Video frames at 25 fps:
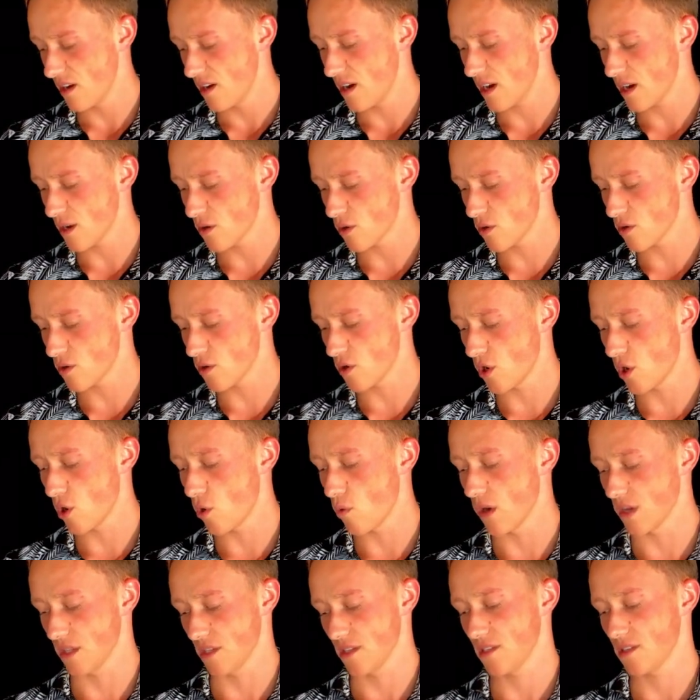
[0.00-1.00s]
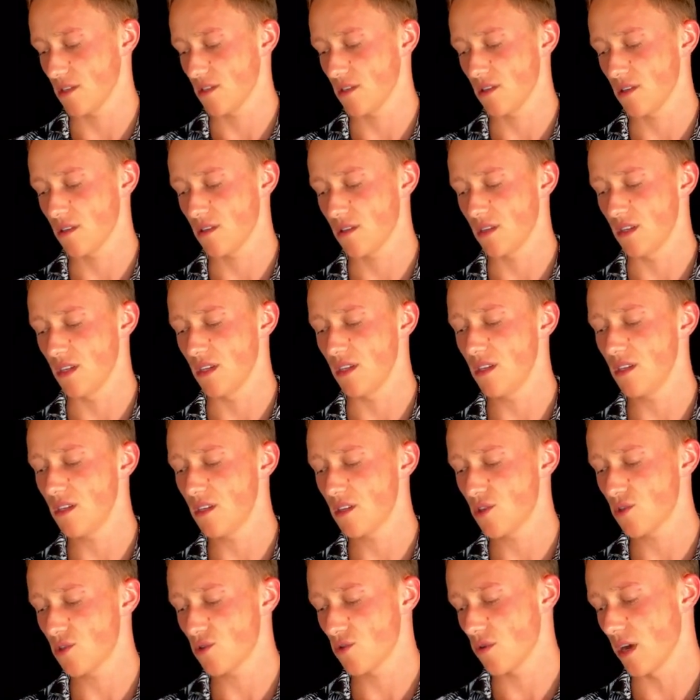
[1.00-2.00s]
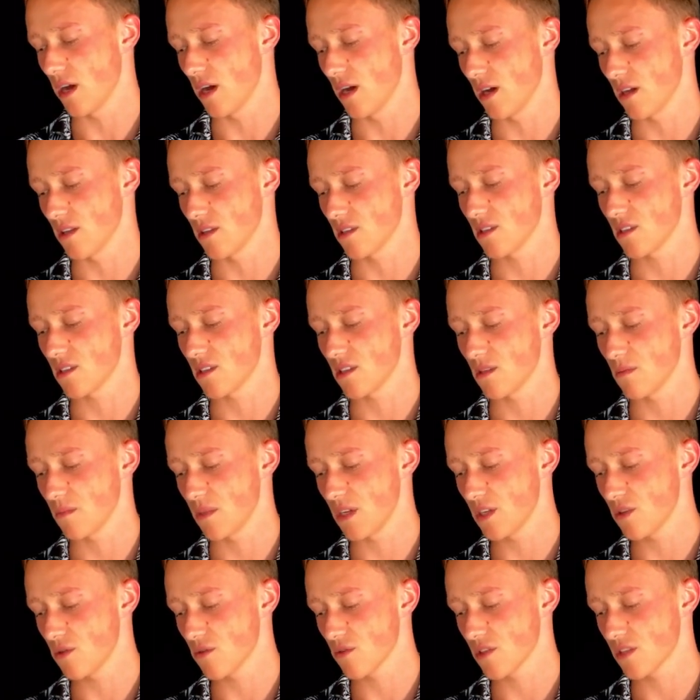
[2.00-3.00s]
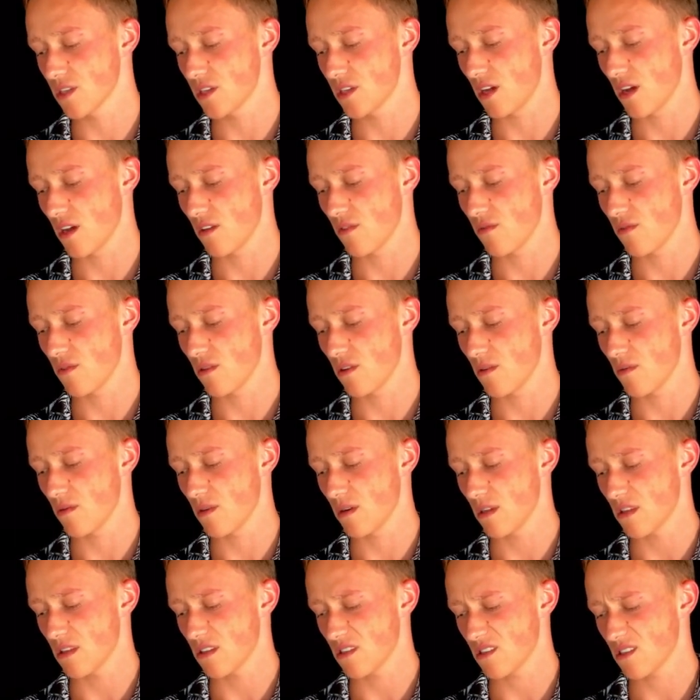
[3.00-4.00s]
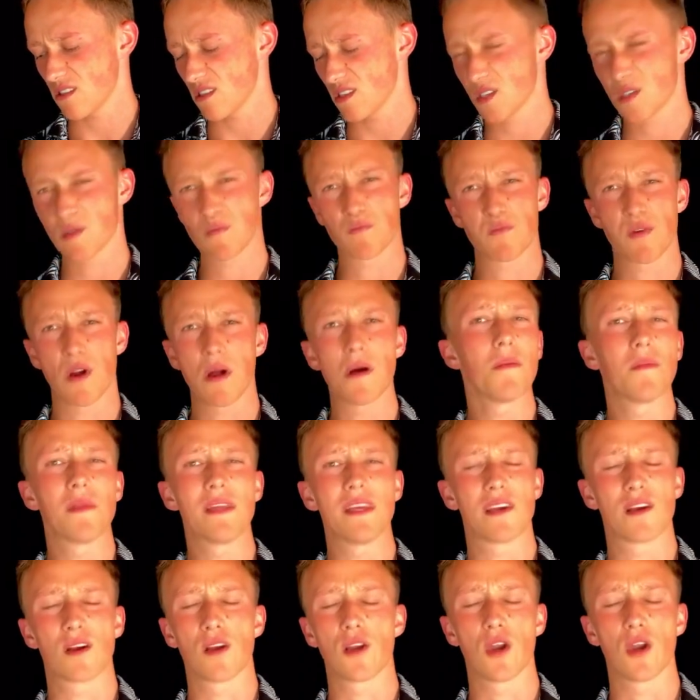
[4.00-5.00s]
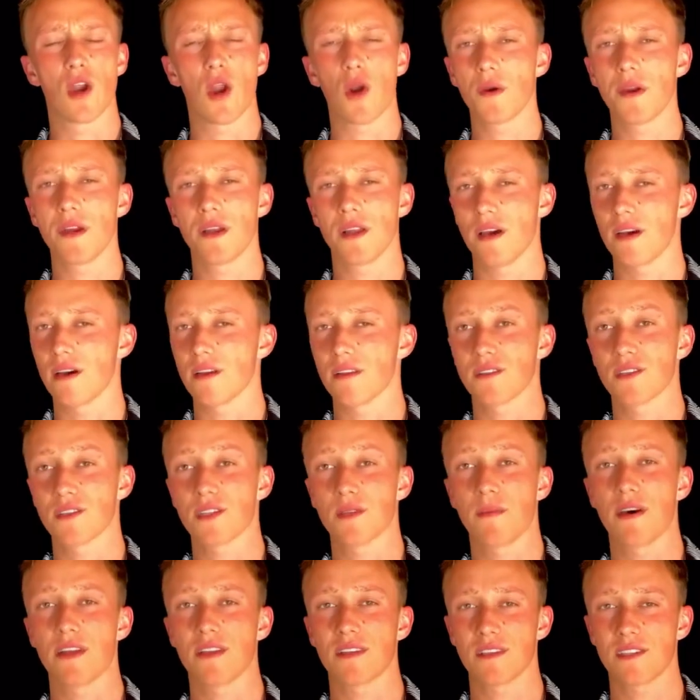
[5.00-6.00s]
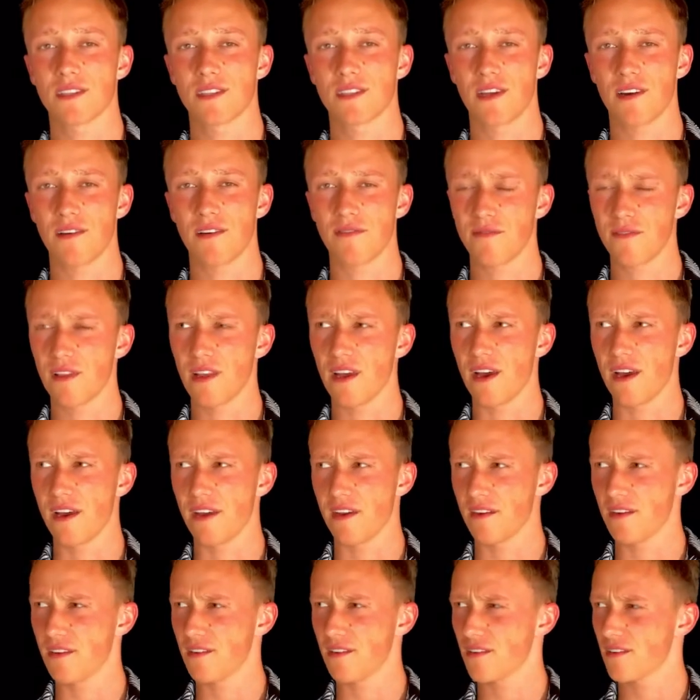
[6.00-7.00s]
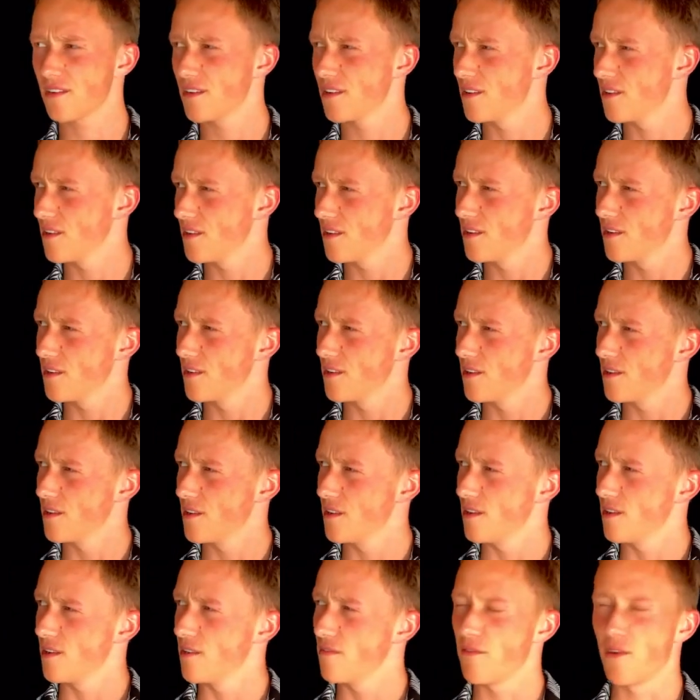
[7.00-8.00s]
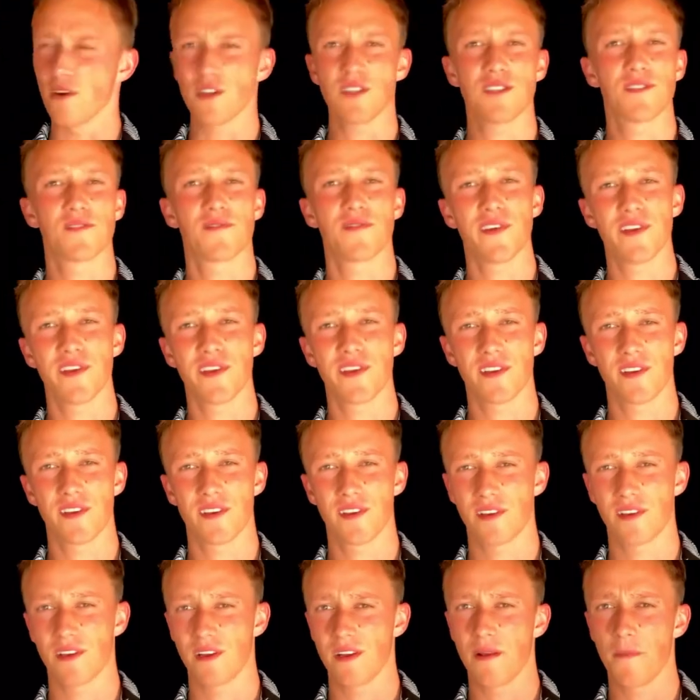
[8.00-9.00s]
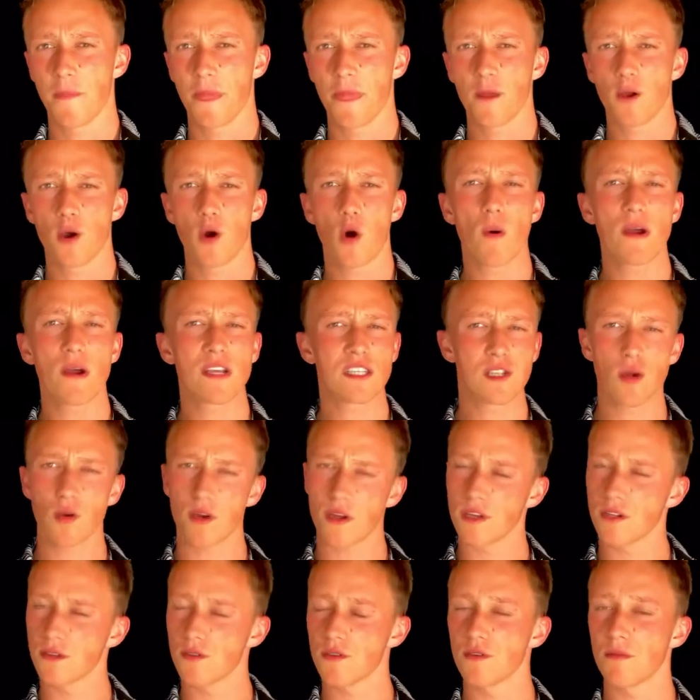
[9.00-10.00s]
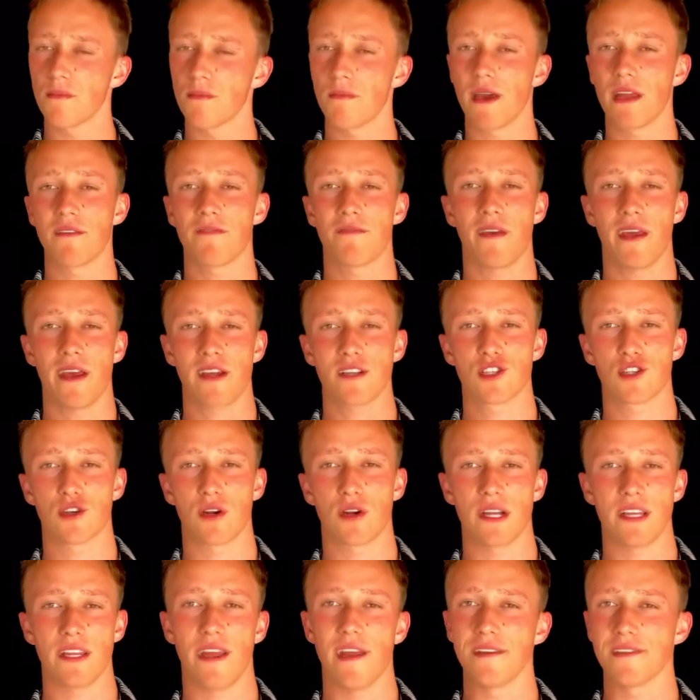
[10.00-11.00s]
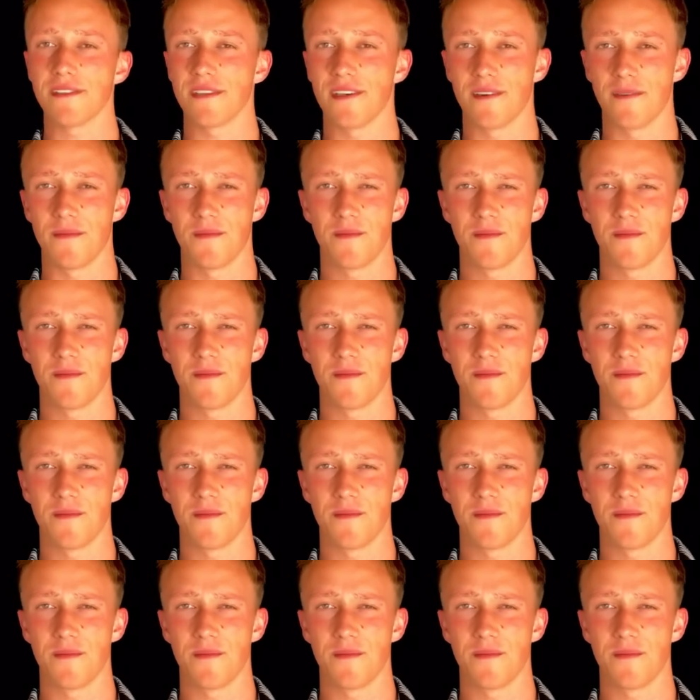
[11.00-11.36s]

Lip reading: I don't know what the E2 and the B2 stand for, but it's probably chlorine and some other stuff like phosphine. Always look into the manufacturer data.